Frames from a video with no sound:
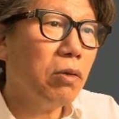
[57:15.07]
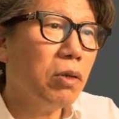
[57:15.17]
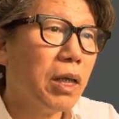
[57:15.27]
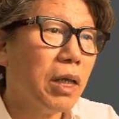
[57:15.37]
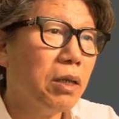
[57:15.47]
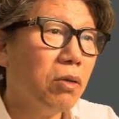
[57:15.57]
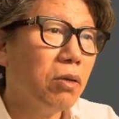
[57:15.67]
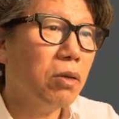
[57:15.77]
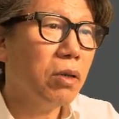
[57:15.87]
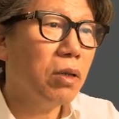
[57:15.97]
When the
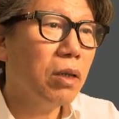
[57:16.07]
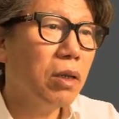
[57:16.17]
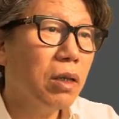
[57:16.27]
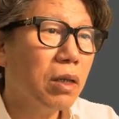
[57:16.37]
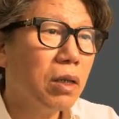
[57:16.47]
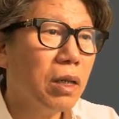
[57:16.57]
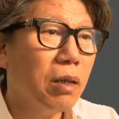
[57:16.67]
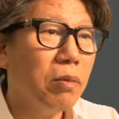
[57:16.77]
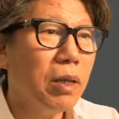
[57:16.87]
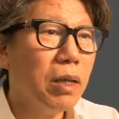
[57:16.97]
teeth move, the middle
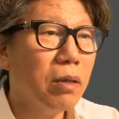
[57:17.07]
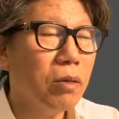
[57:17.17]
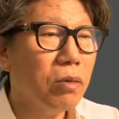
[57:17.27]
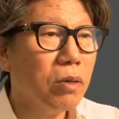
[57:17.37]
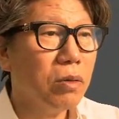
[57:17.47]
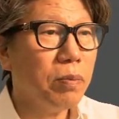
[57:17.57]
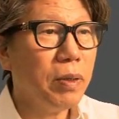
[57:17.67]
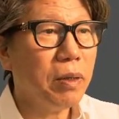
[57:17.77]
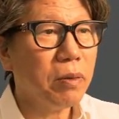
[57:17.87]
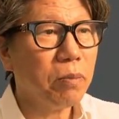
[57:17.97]
contacts less.
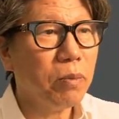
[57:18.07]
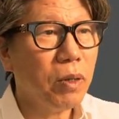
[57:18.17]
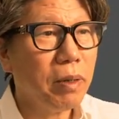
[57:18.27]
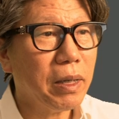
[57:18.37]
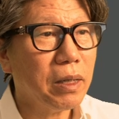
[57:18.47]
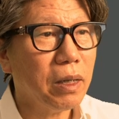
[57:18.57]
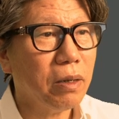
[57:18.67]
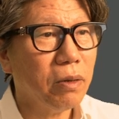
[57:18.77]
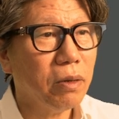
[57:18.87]
It is pathological.